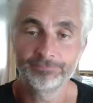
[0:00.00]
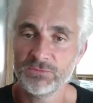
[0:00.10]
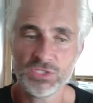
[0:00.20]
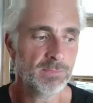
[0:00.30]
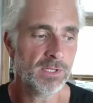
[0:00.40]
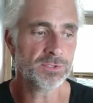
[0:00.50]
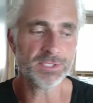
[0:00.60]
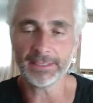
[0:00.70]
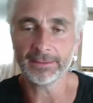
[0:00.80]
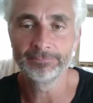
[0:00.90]
Just music.
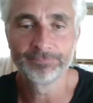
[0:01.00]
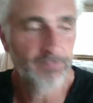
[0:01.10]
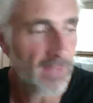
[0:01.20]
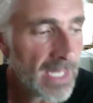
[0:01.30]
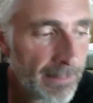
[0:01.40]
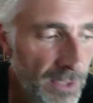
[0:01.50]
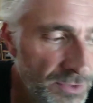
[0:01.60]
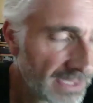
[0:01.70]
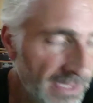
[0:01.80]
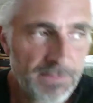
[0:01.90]
Yeah,
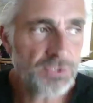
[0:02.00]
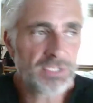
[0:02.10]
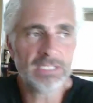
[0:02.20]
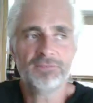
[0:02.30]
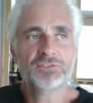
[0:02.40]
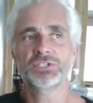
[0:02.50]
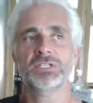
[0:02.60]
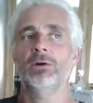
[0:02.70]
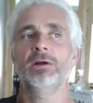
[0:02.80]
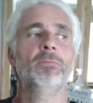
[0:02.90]
music. Music lifts your
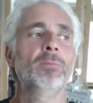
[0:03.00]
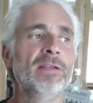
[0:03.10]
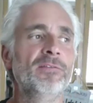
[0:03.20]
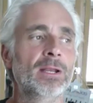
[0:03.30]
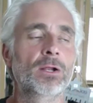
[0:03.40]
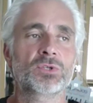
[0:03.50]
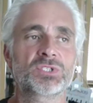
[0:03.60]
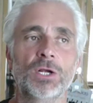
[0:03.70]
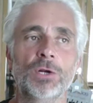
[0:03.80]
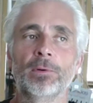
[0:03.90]
soul. Even, even when I got
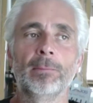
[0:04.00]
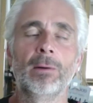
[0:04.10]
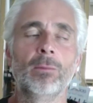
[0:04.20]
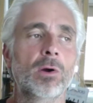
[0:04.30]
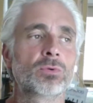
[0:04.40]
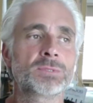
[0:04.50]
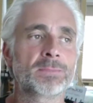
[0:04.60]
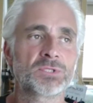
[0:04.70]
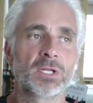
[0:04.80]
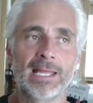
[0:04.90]
sober and my world was
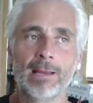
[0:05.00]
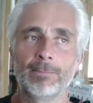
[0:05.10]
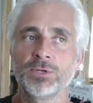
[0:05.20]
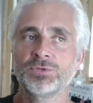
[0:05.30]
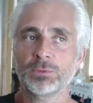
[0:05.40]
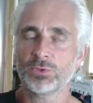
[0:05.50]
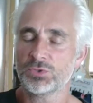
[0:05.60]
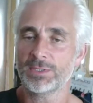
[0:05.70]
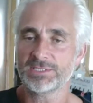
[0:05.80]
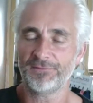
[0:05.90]
upside down, music was
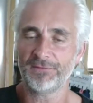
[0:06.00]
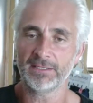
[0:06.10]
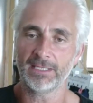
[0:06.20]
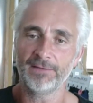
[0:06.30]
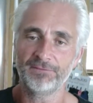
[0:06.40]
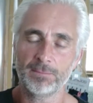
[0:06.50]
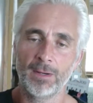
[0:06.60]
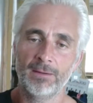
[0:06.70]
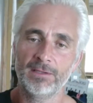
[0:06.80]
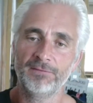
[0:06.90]
always the thing that lifted
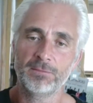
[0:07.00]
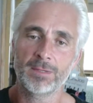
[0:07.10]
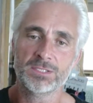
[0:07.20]
my lifted my